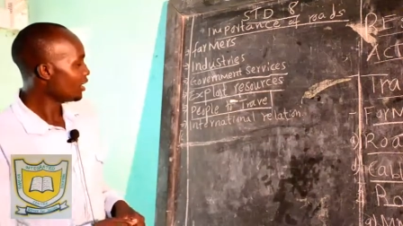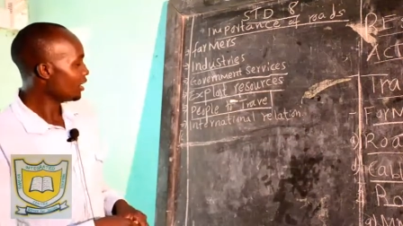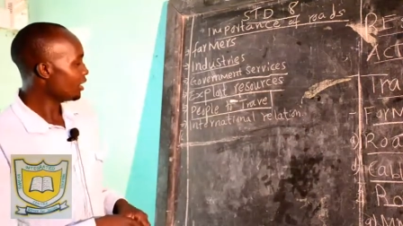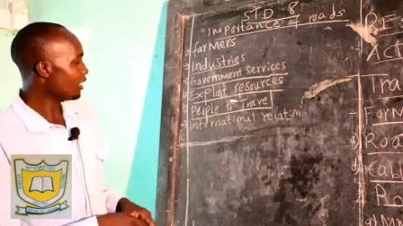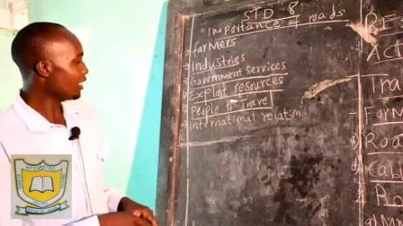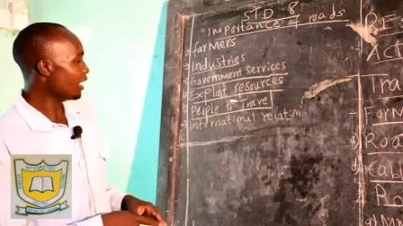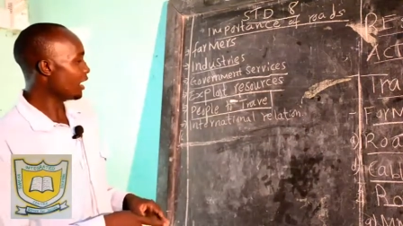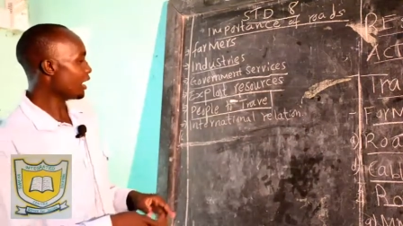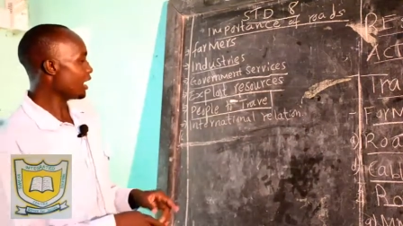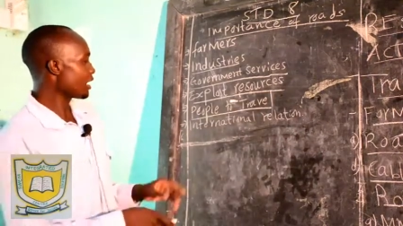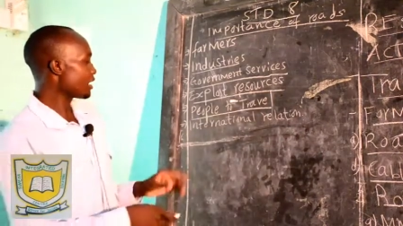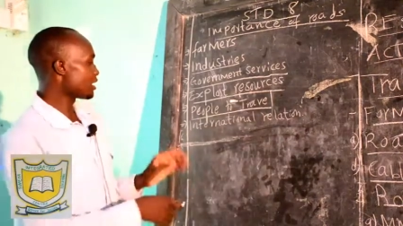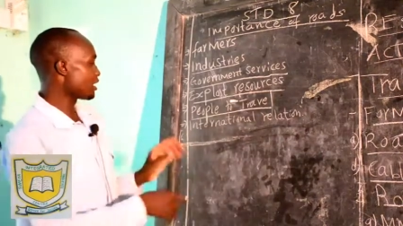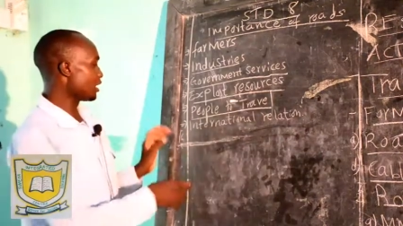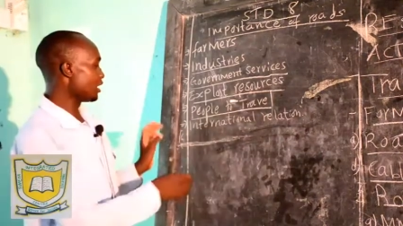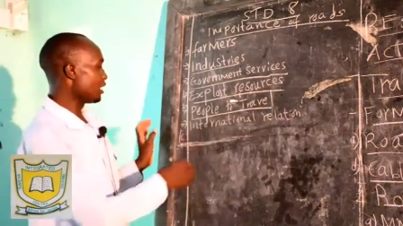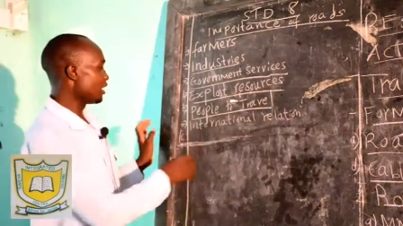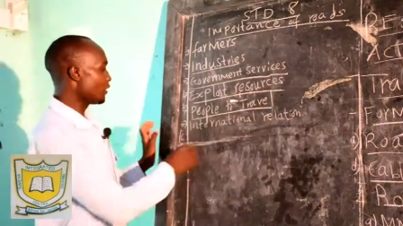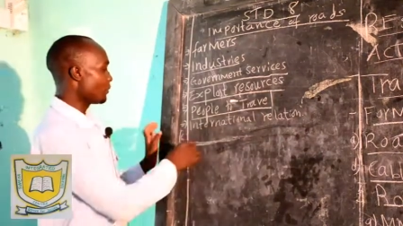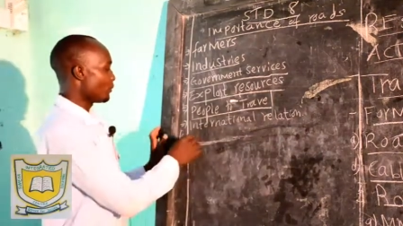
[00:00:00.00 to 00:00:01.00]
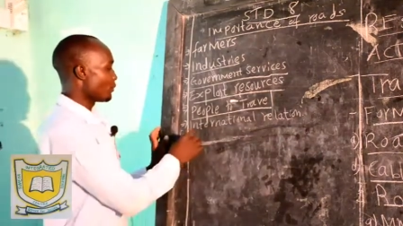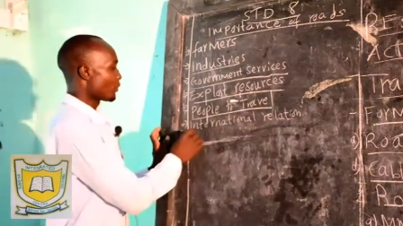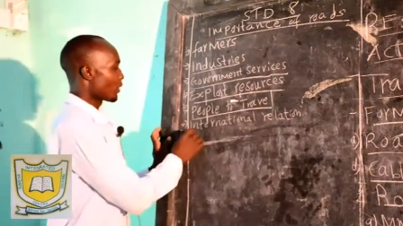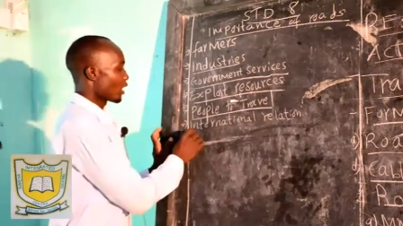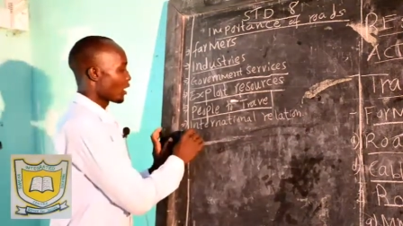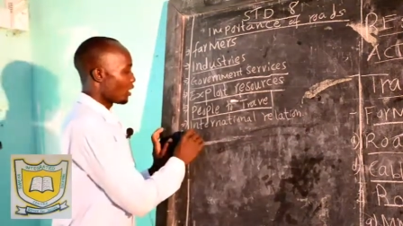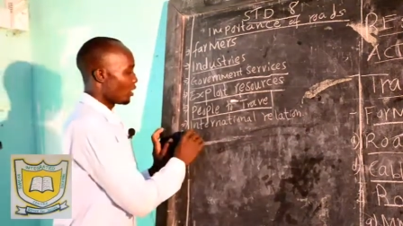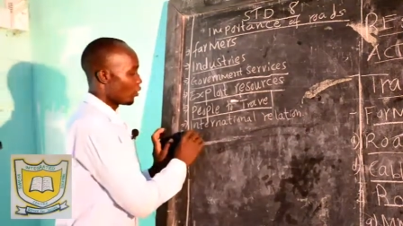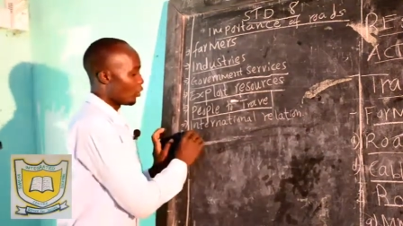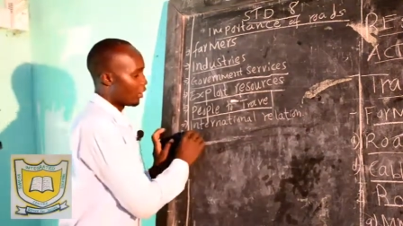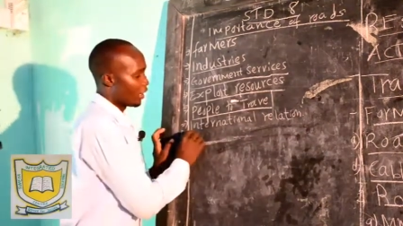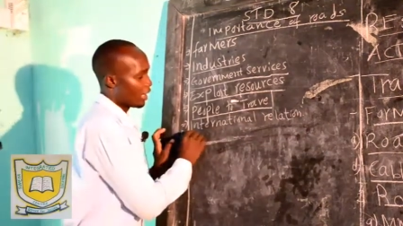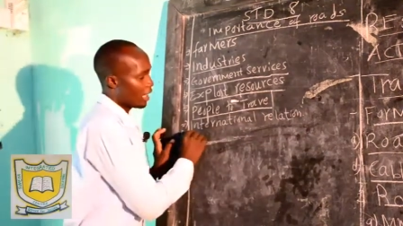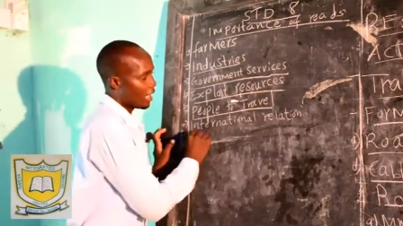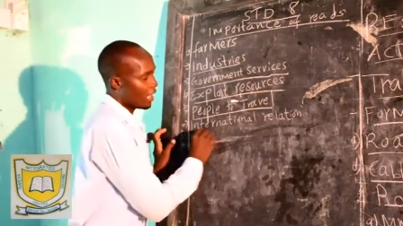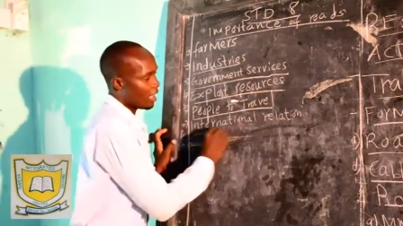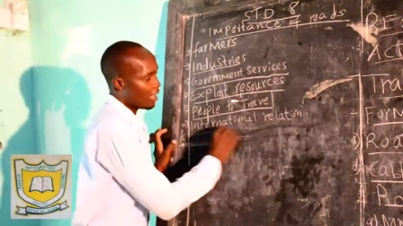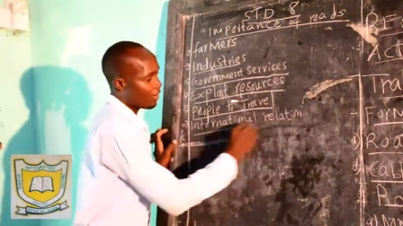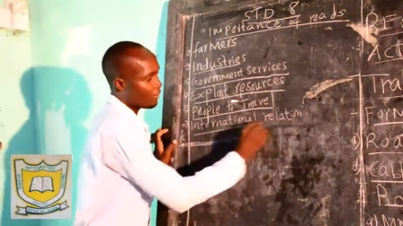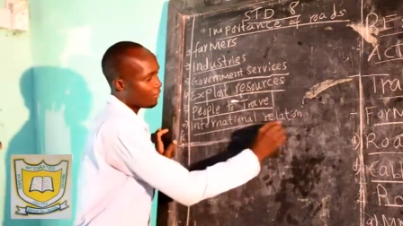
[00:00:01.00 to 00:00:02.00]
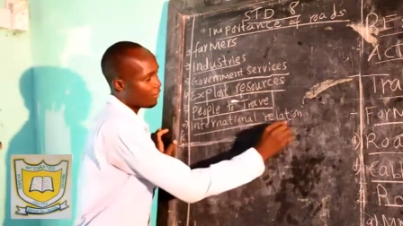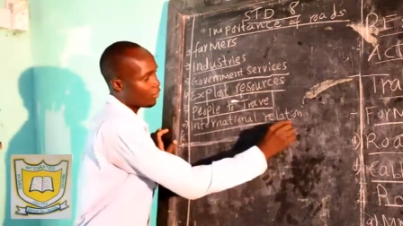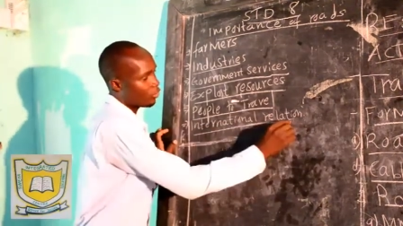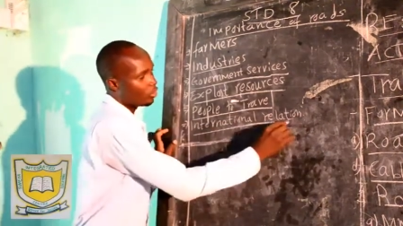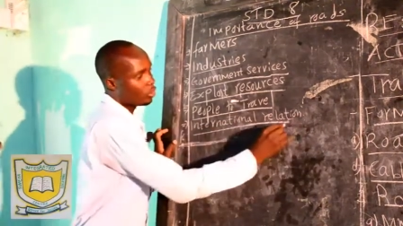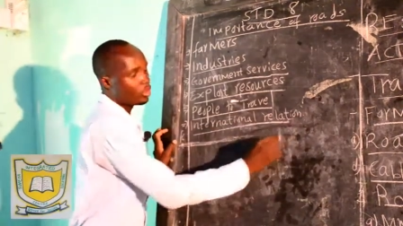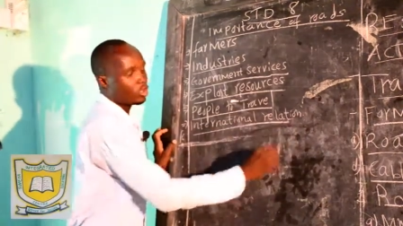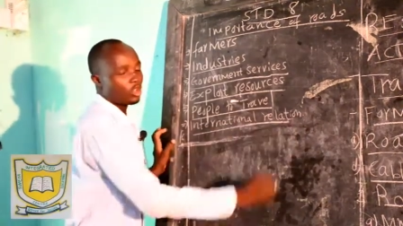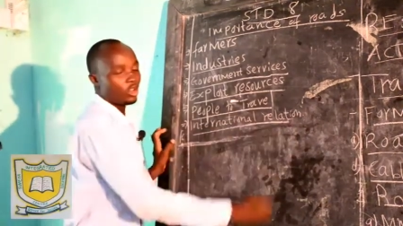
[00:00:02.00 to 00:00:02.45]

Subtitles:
Then lastly, we have good